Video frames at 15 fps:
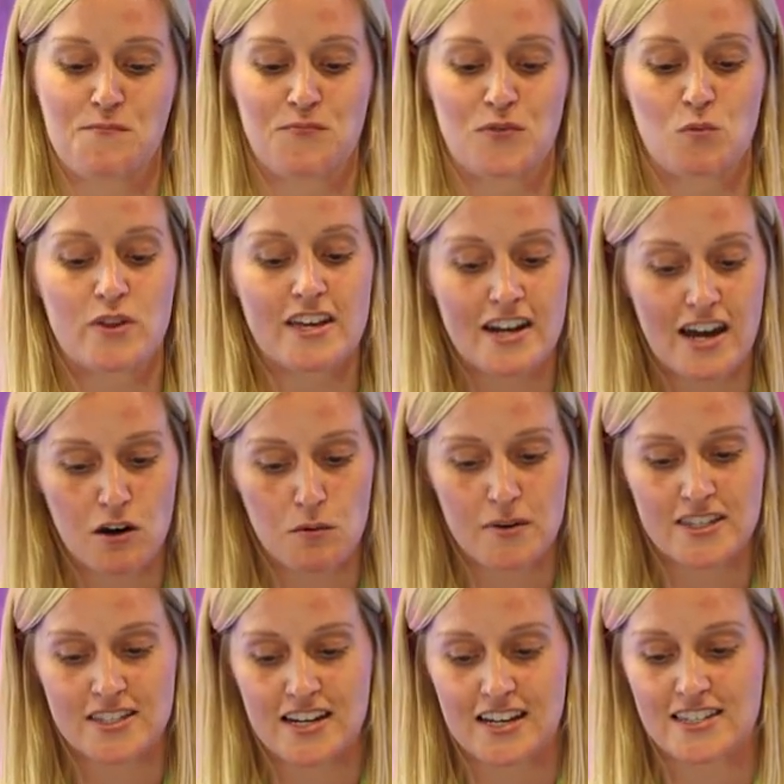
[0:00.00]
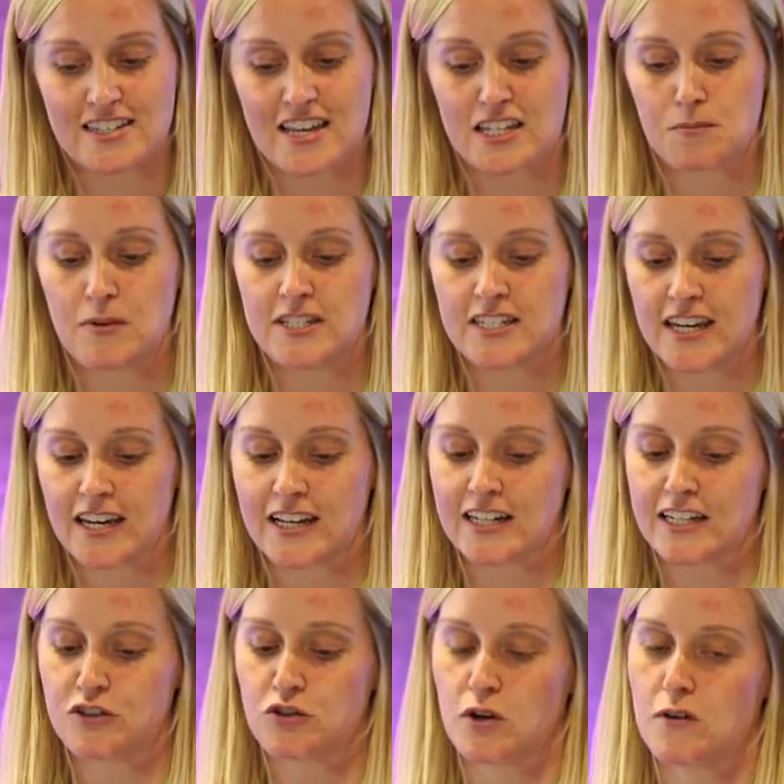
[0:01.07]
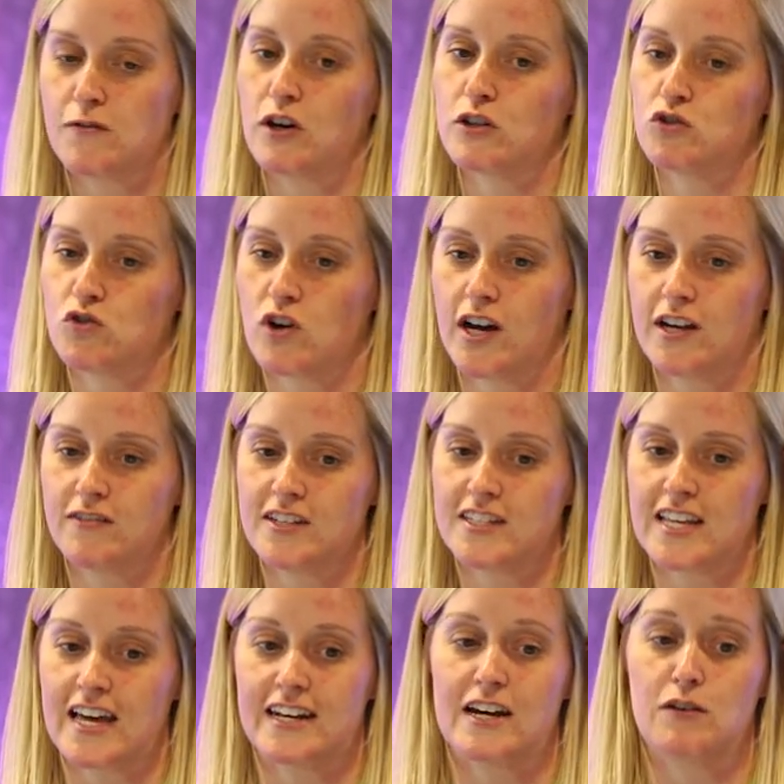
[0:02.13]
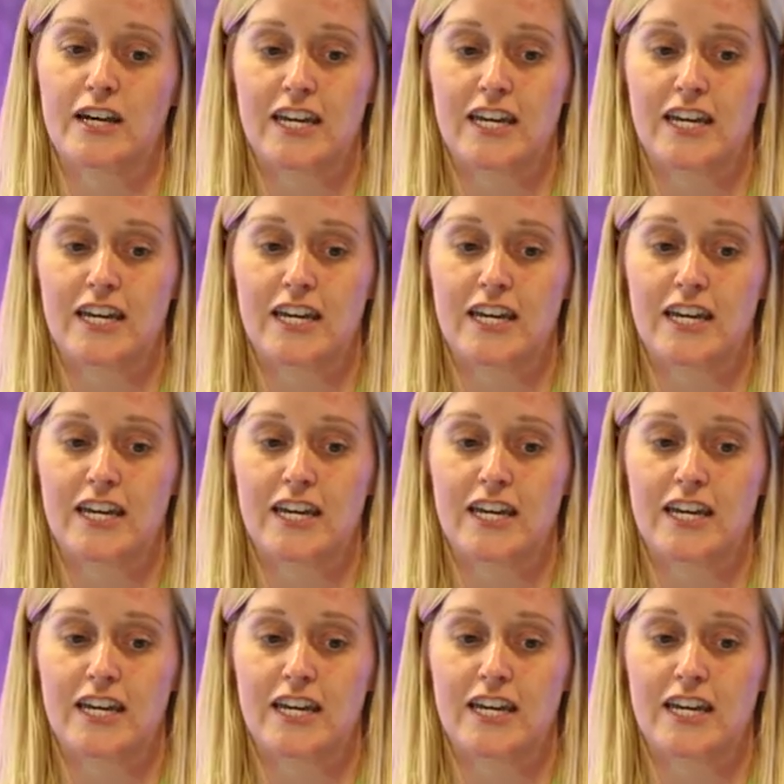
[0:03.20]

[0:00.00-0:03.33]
Within our business, that's particularly true of our drivers and our